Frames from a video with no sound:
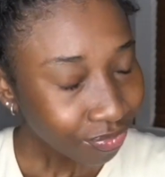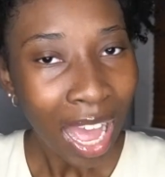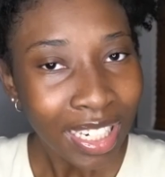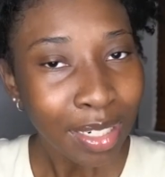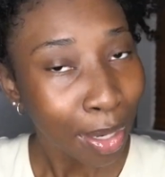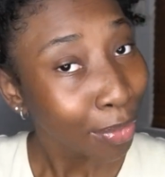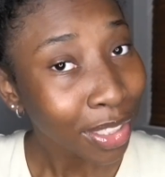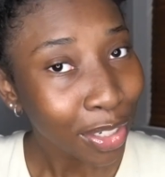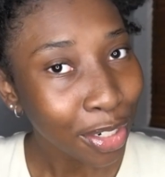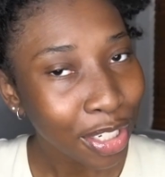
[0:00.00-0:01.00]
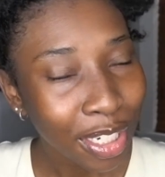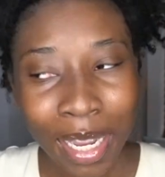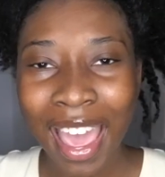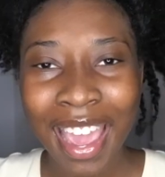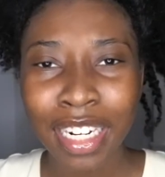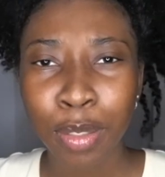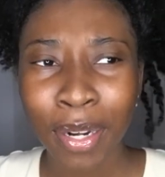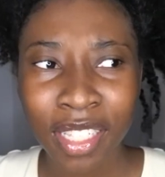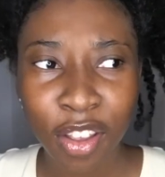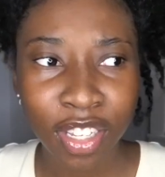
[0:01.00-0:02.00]
I did my research. It's
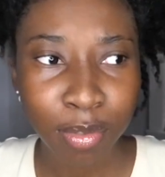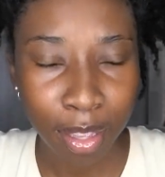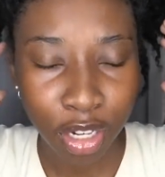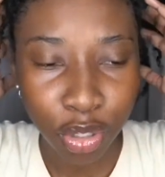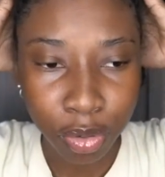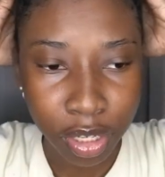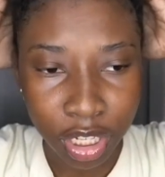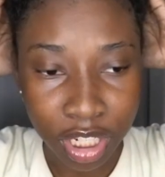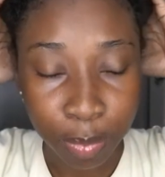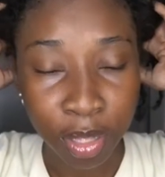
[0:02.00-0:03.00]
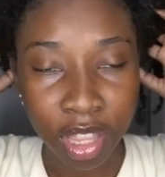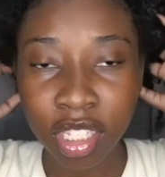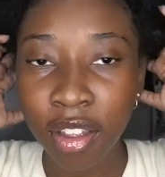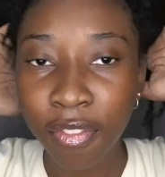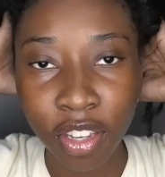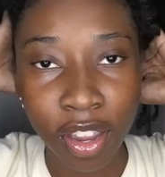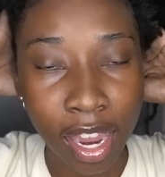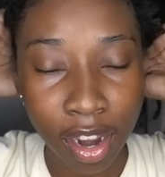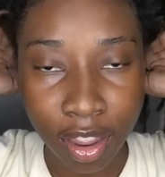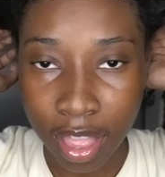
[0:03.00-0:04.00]
pretty self-explanatory. You just put the stuff in your
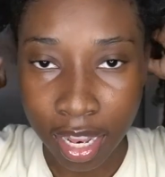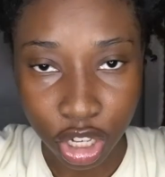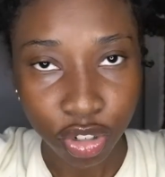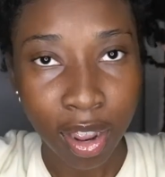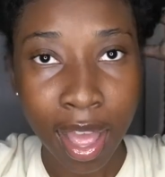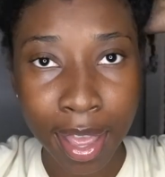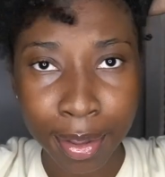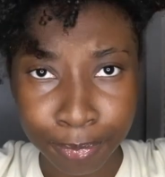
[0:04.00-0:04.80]
hair, you let it dry,